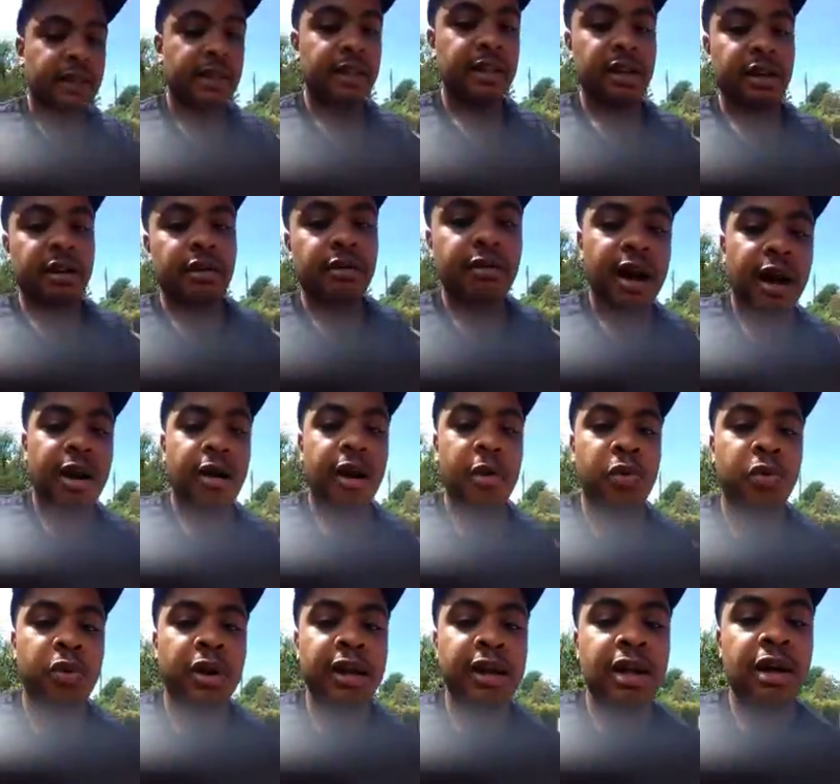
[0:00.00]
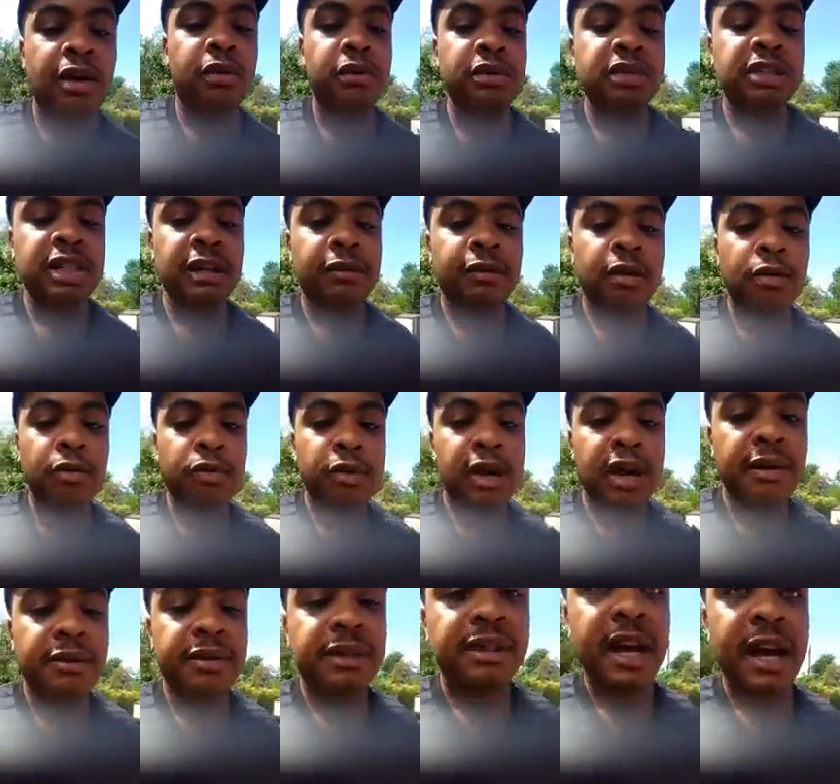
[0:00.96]
you know, I, I went on several
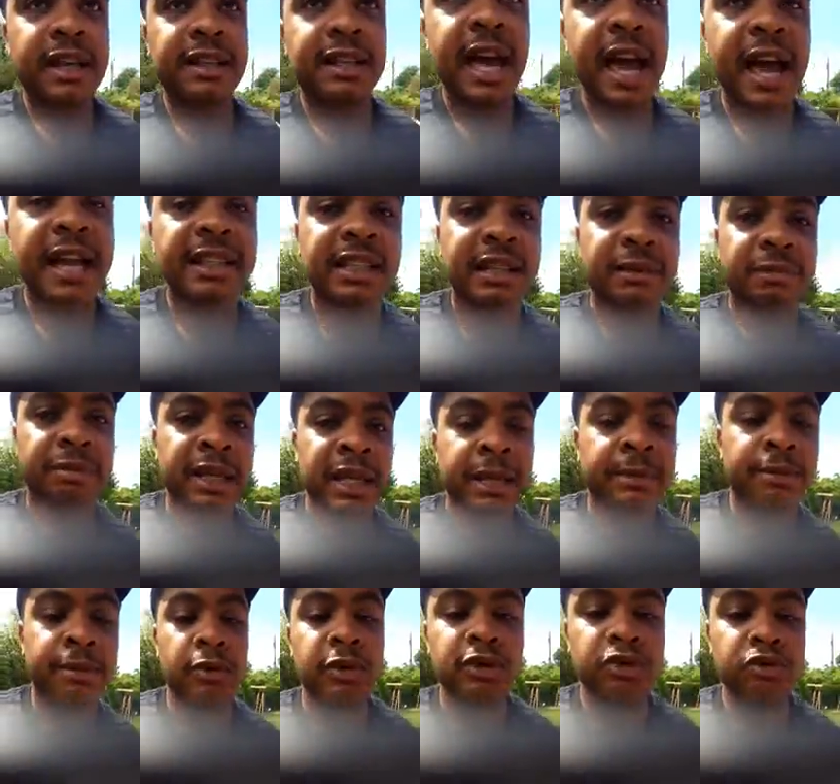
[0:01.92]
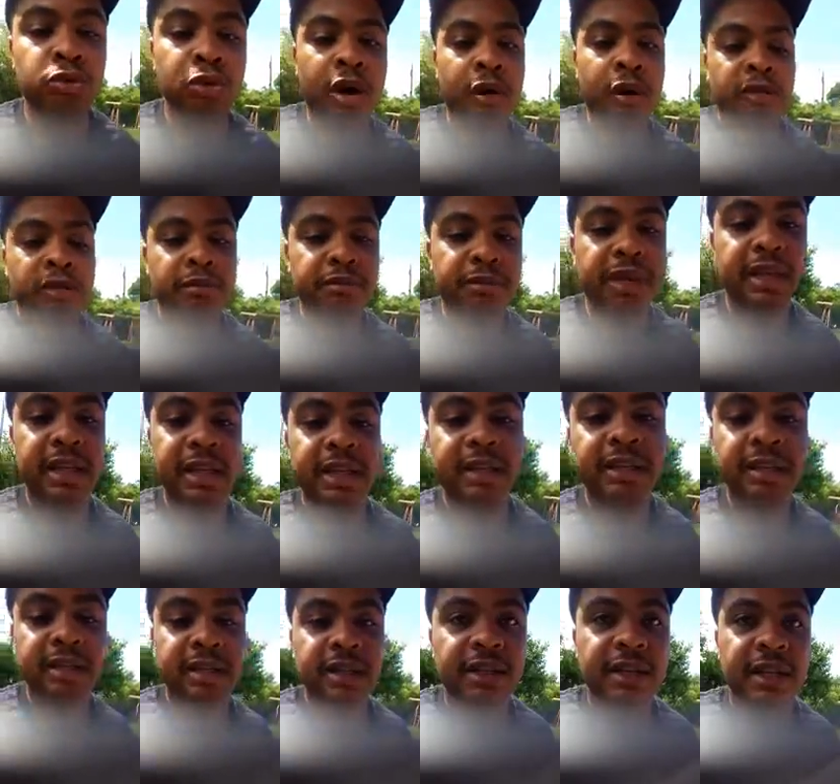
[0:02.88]
websites asking people what's wrong with
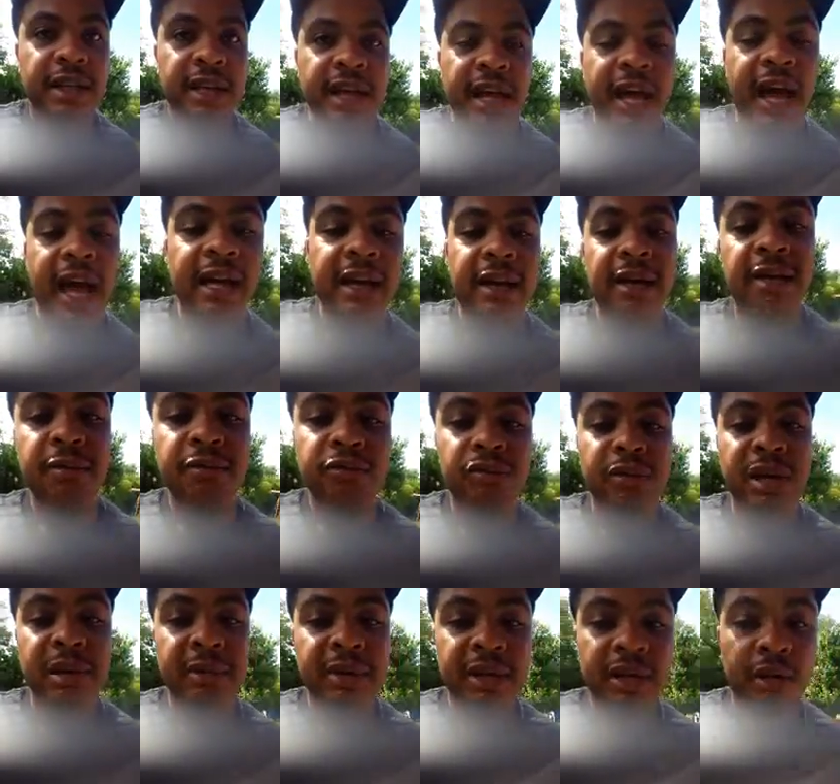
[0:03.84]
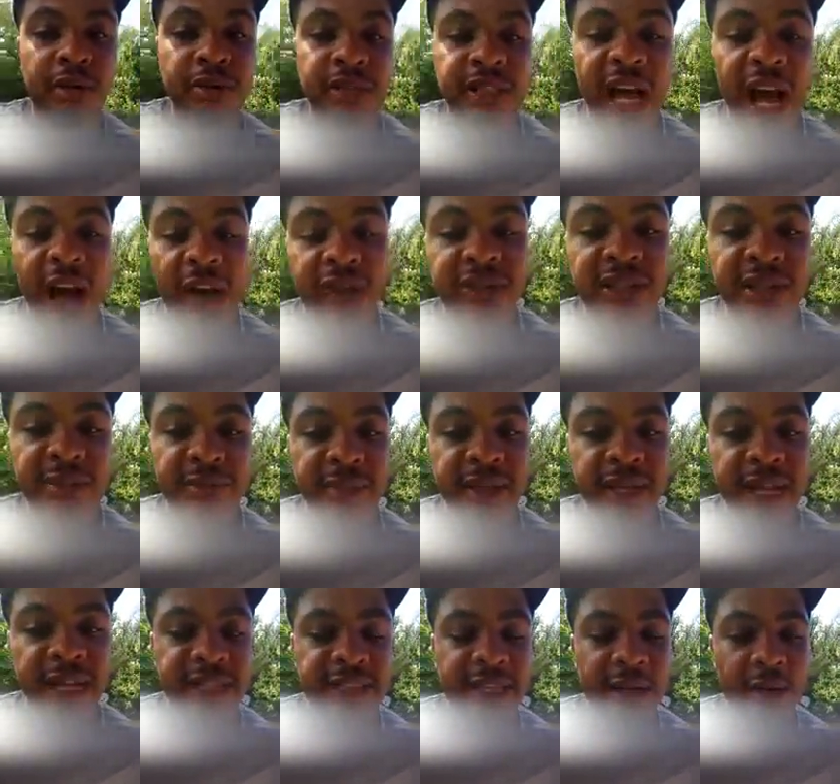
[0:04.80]
me, how come women don't talk to
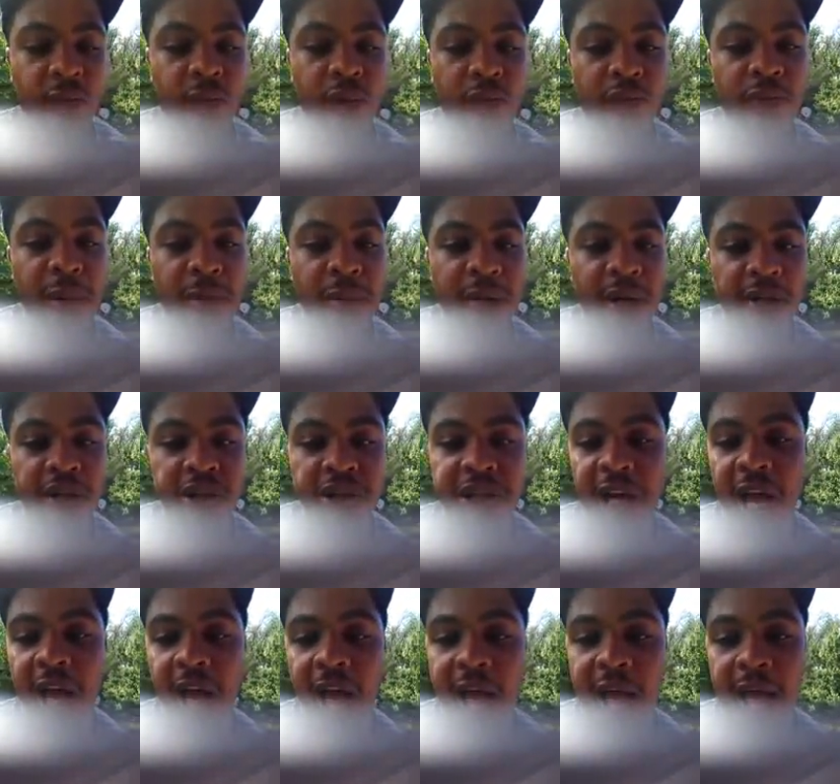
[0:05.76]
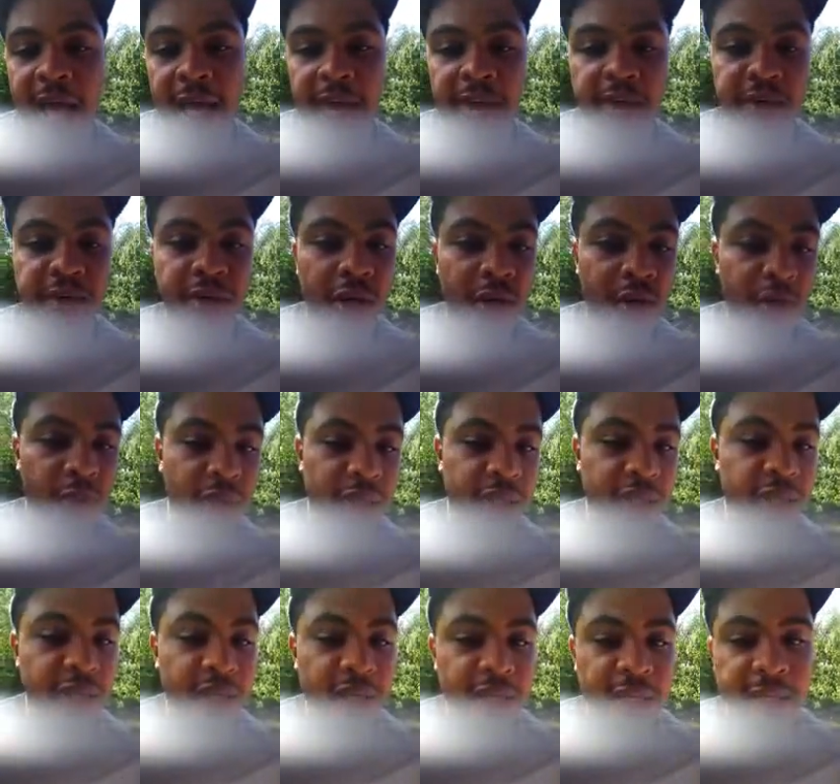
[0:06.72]
me? And they said, well, women are shy, you know,
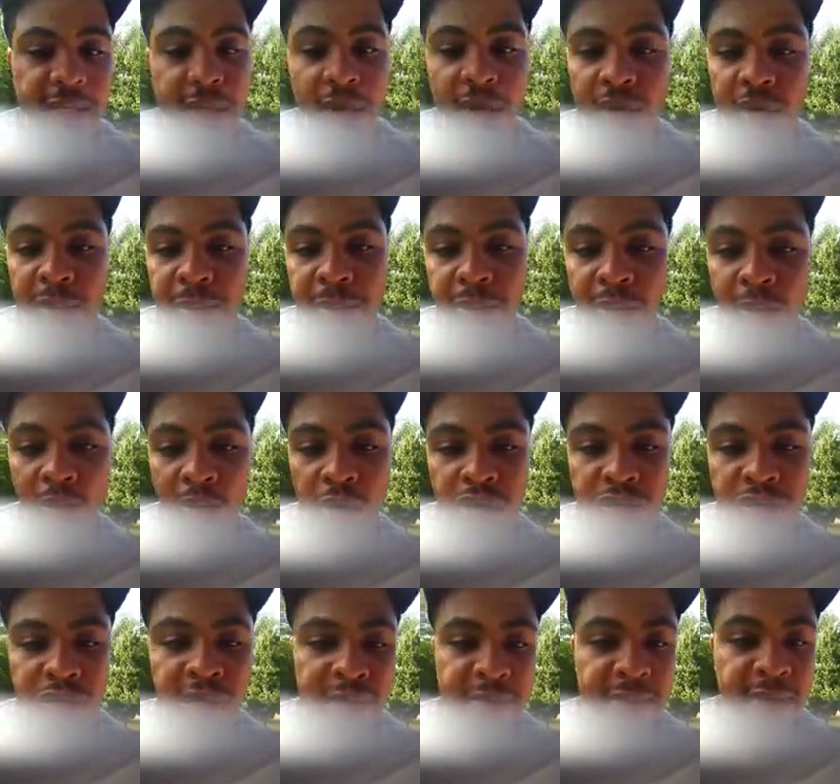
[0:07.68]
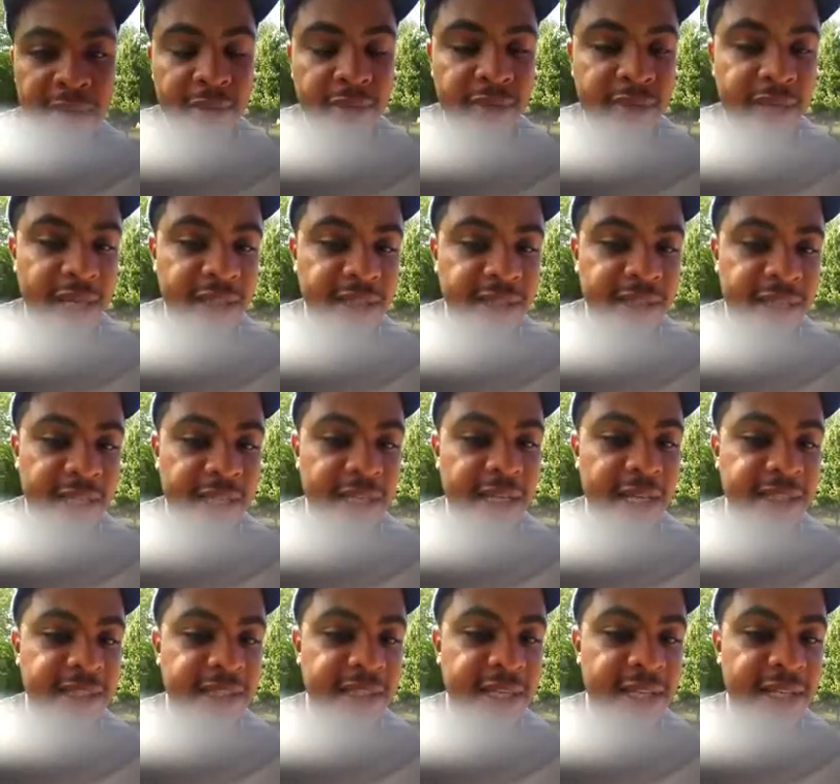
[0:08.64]
and they don't approach women. They they
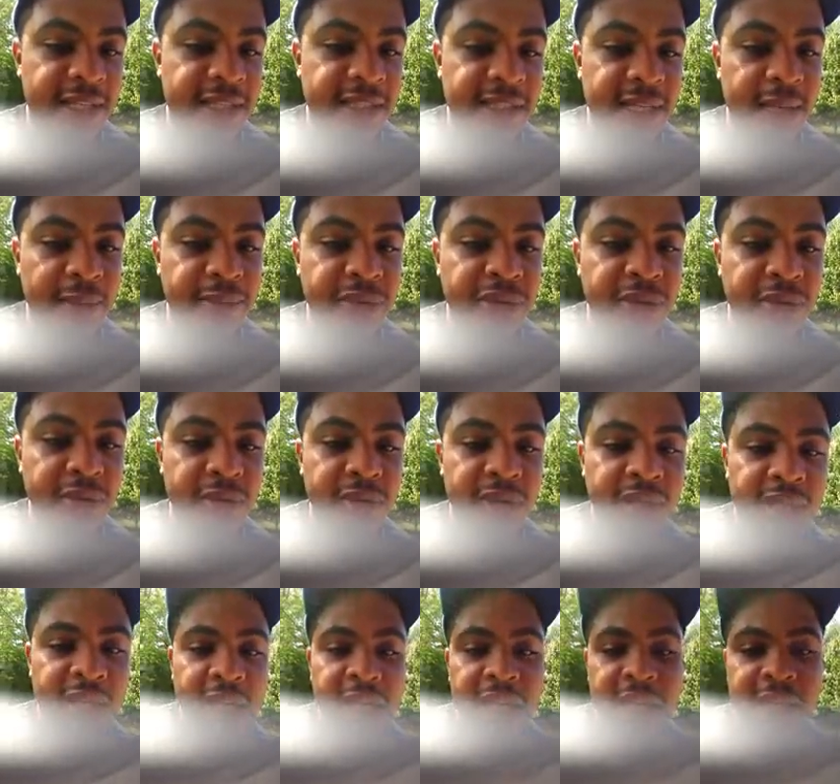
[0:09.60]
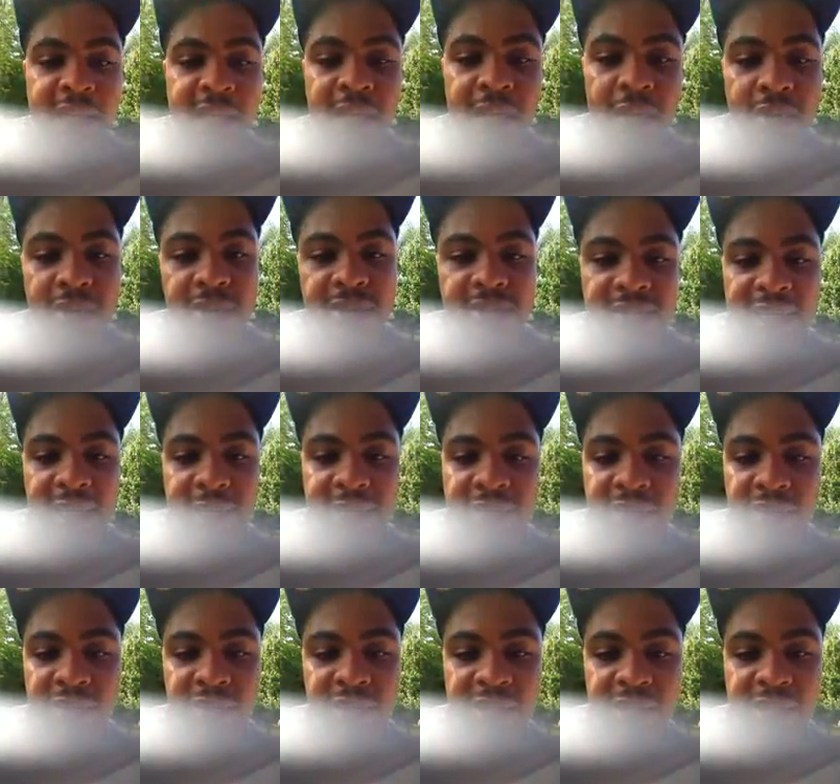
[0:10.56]
they send subtle cues and
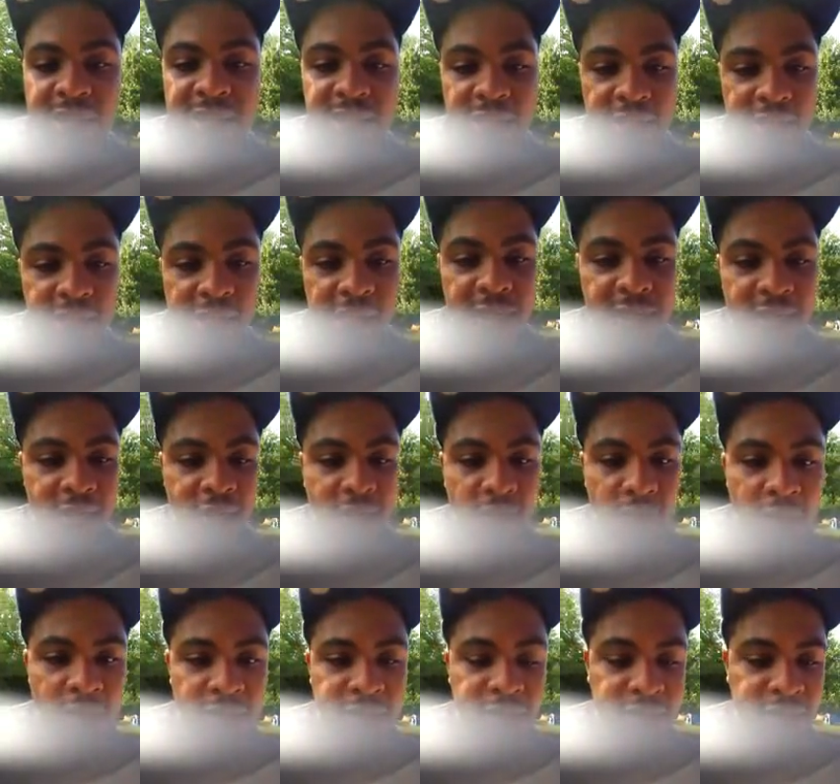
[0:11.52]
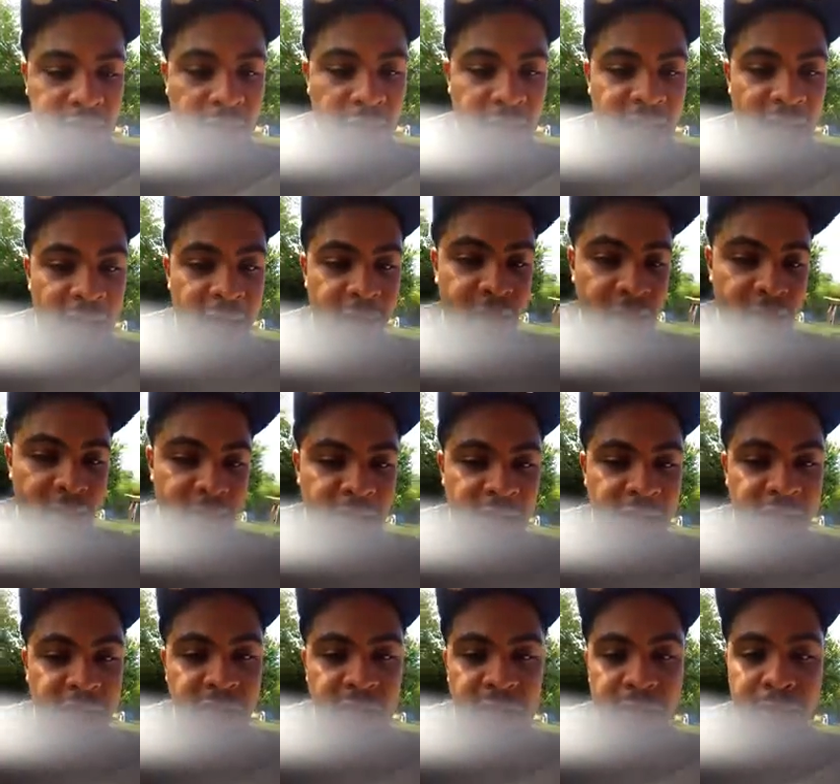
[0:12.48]
subtle hints that they're interested. It's okay for the
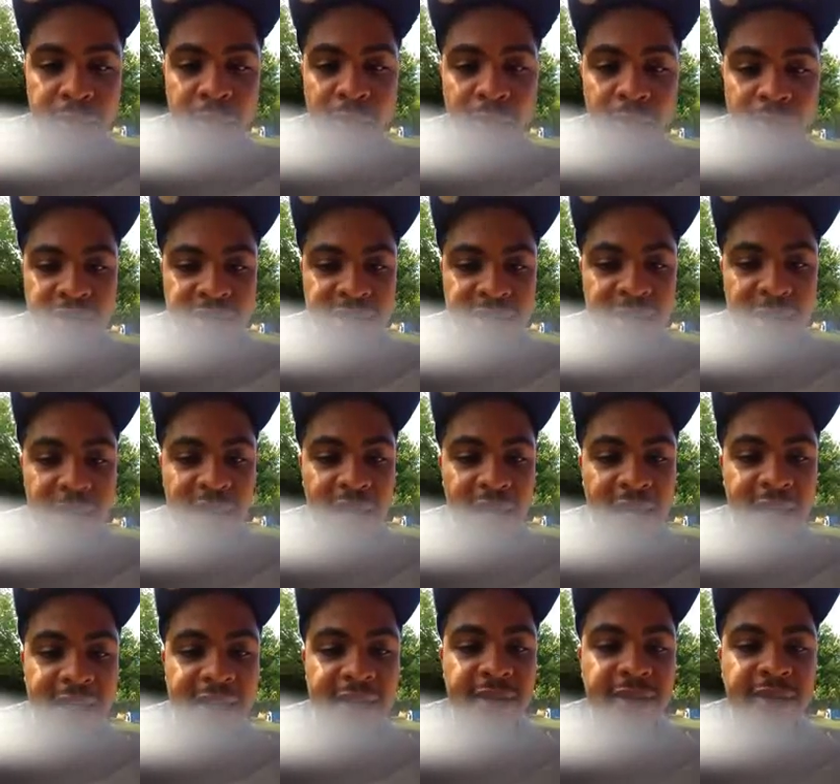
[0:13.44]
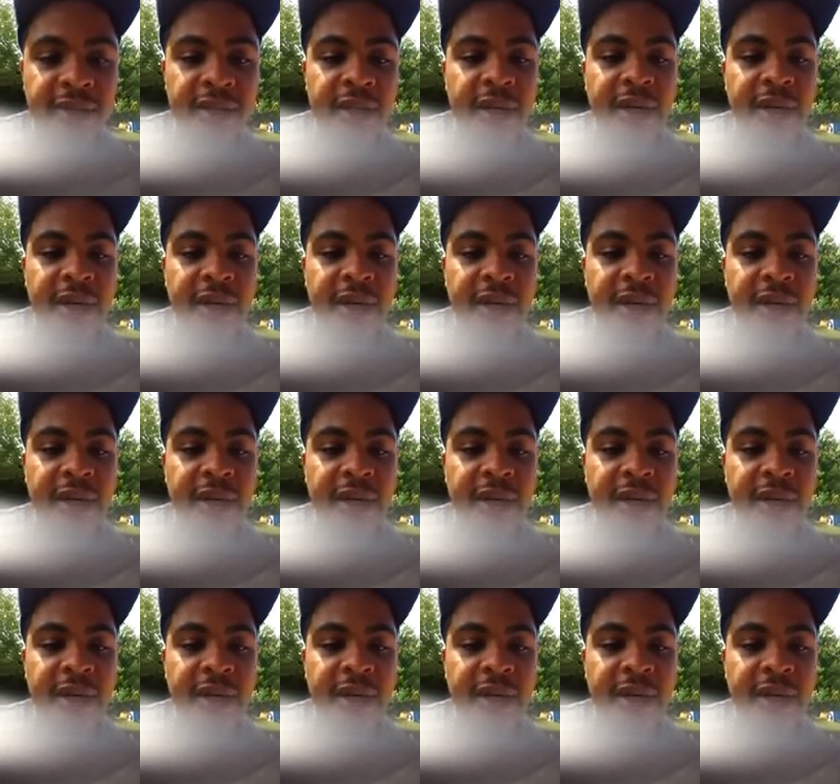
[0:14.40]
men to approach. And I'm like,